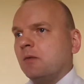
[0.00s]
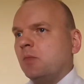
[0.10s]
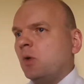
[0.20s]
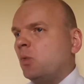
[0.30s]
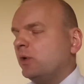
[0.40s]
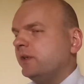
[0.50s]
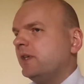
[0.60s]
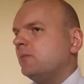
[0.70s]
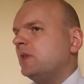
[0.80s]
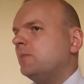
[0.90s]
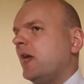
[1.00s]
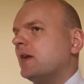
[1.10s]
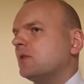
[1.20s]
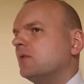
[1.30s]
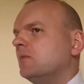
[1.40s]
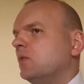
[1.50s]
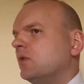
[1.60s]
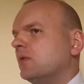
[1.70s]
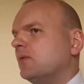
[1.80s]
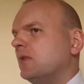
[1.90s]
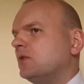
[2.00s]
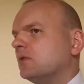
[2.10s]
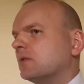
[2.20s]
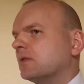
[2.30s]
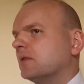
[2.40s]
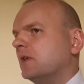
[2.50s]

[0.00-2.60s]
but wouldn't it be better and more efficient